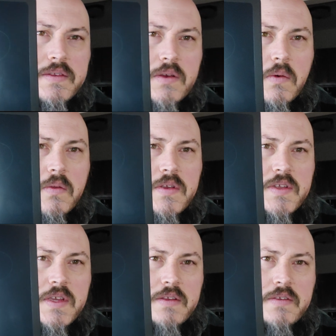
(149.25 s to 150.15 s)
So this
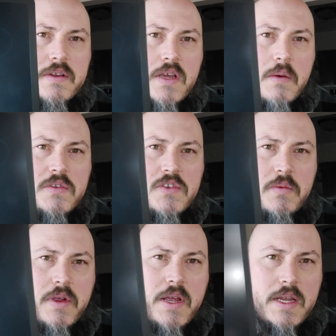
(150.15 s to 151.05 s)
thing is going to come in
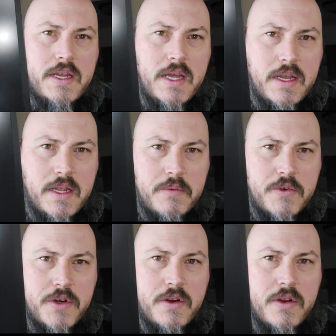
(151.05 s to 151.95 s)
super handy dandy, I'm
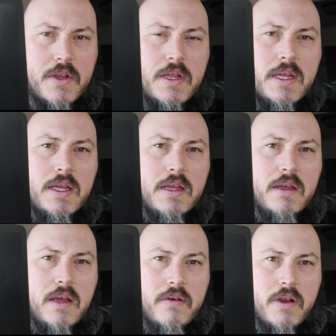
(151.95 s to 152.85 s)
sure.
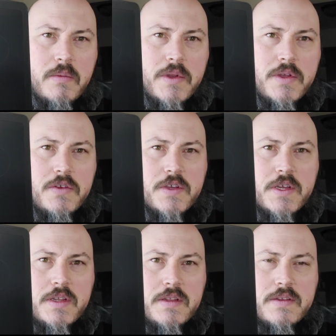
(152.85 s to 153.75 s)
I've already been using
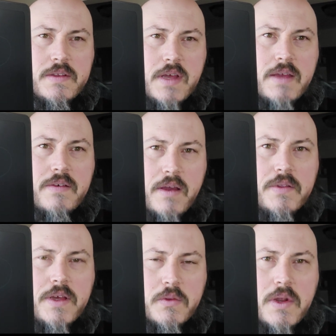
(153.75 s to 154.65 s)
it, and it's I, I've
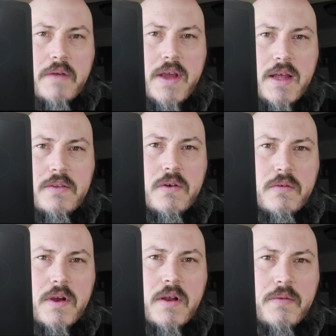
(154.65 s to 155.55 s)
liked what I've gotten so
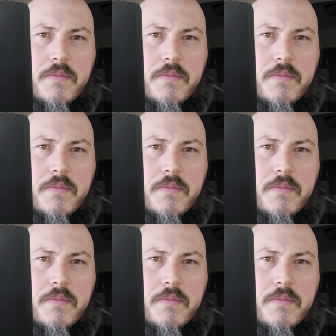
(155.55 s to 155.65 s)
far.